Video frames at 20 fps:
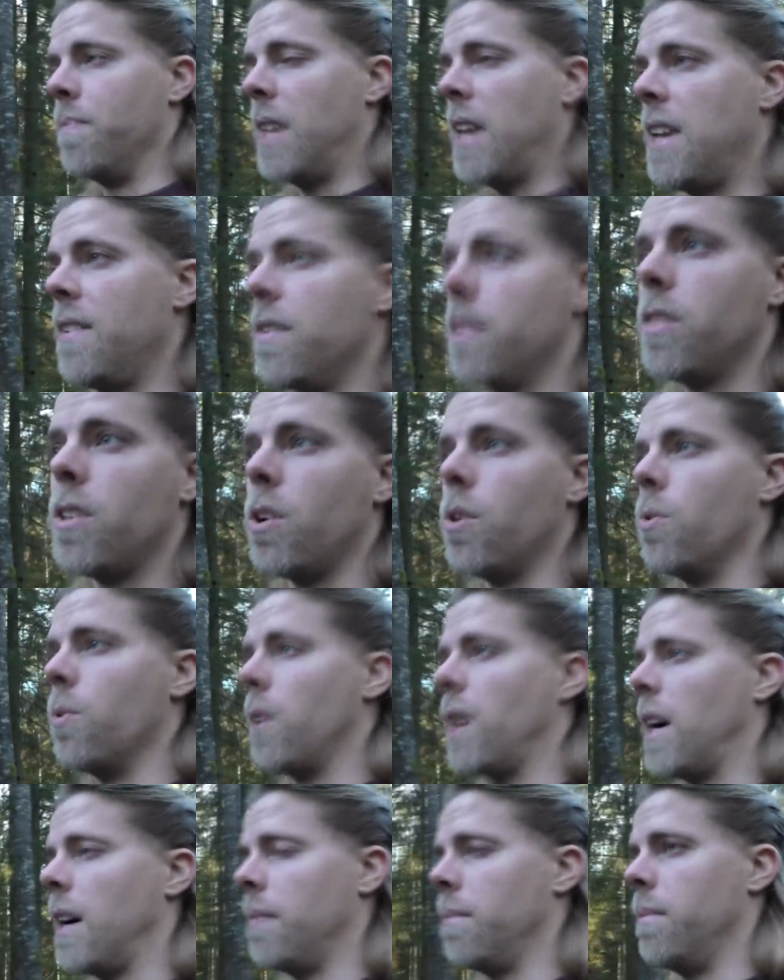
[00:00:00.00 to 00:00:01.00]
Even
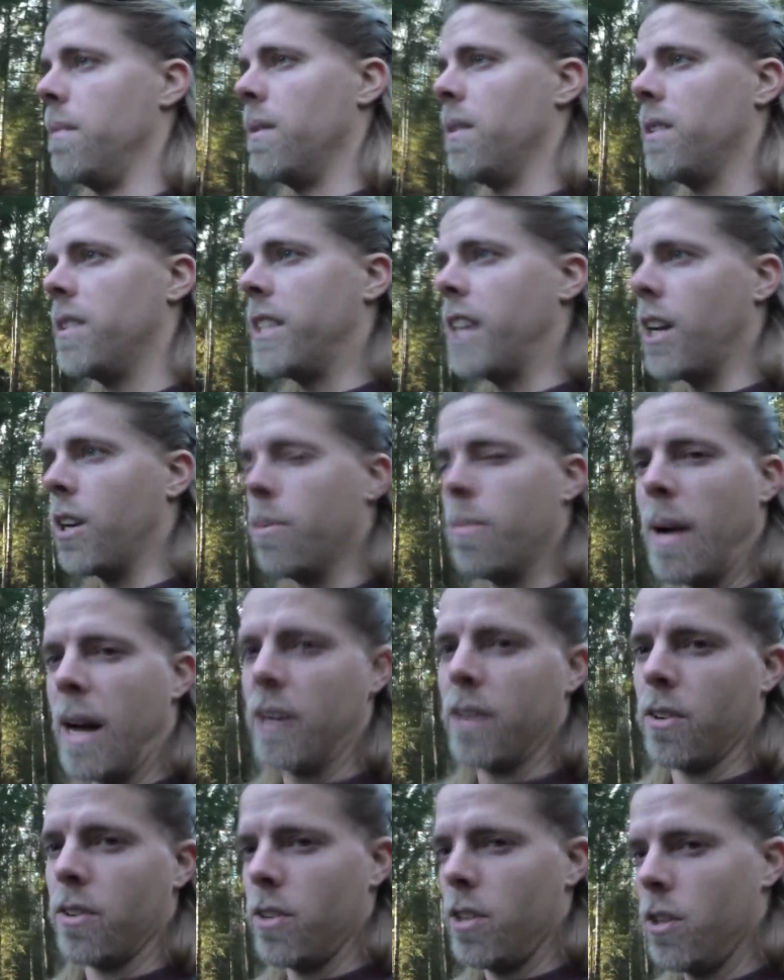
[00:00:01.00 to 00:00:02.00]
though I'm shadow
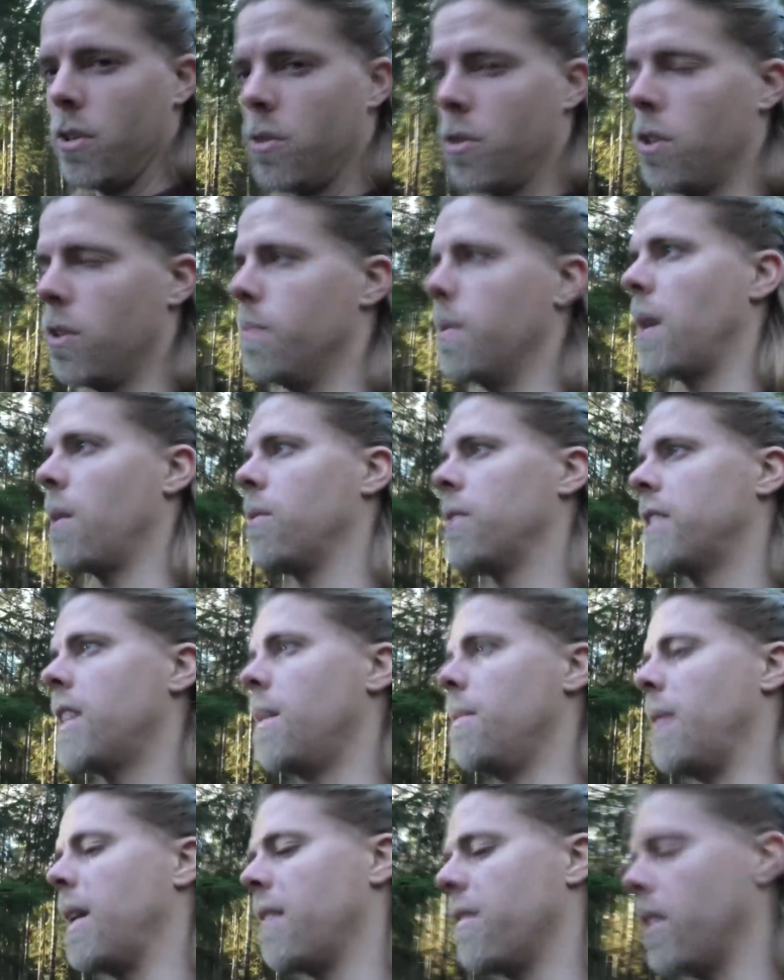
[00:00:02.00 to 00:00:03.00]
banned on YouTube, I will
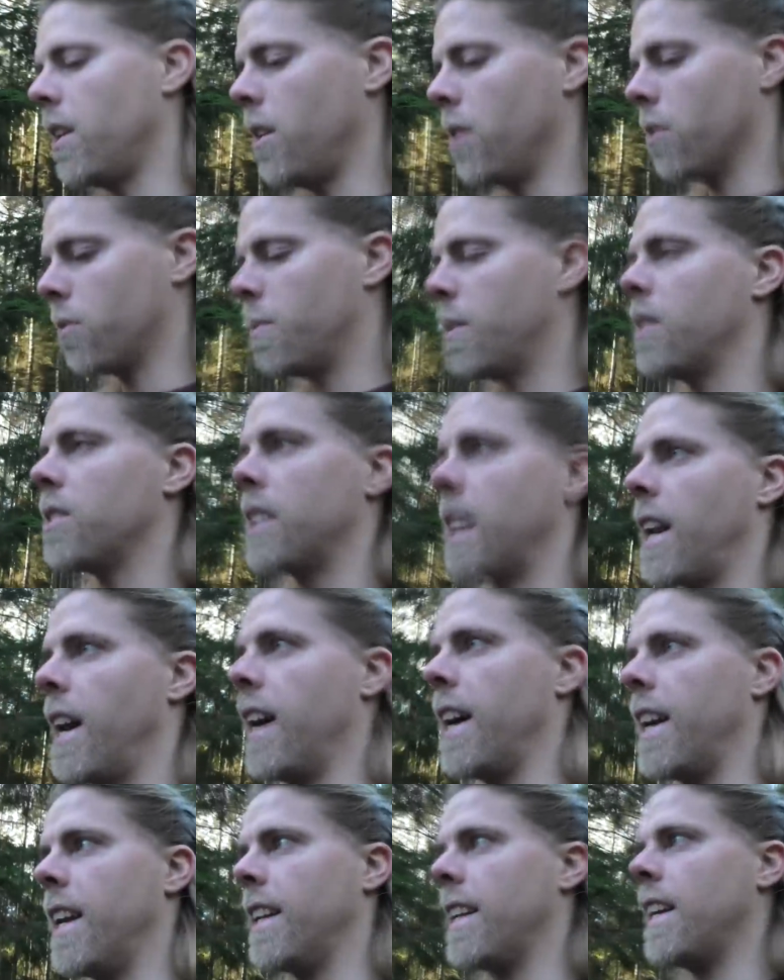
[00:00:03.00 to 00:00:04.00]
still make videos because I
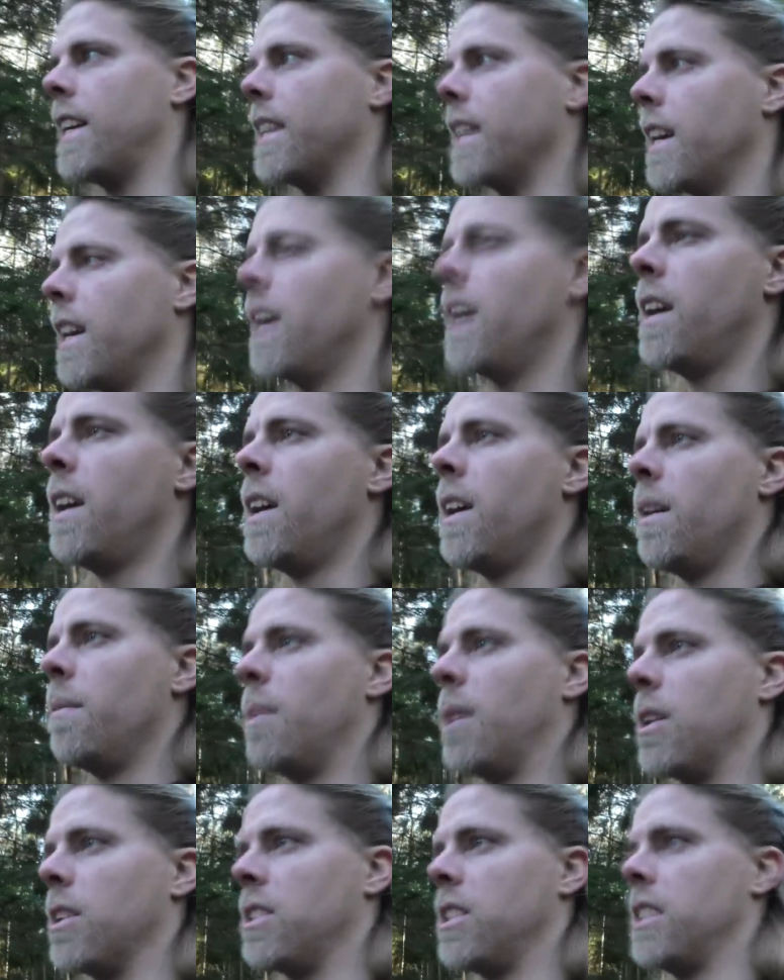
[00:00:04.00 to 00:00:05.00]
like it and
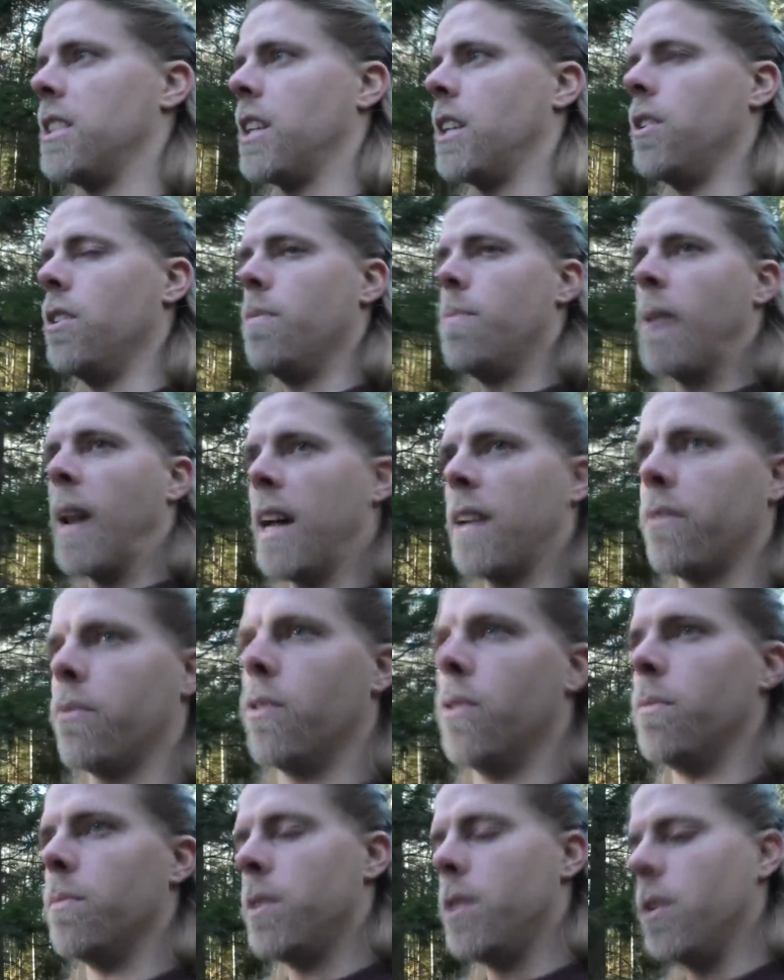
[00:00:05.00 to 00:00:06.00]
because it's a good
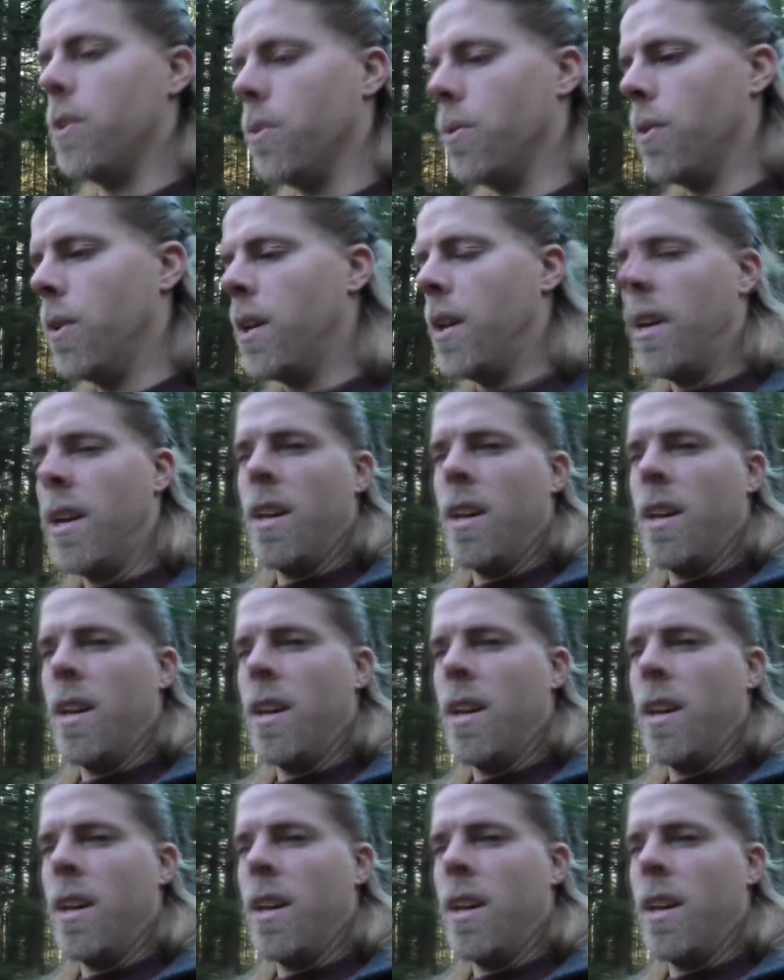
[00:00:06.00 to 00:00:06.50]
platform to,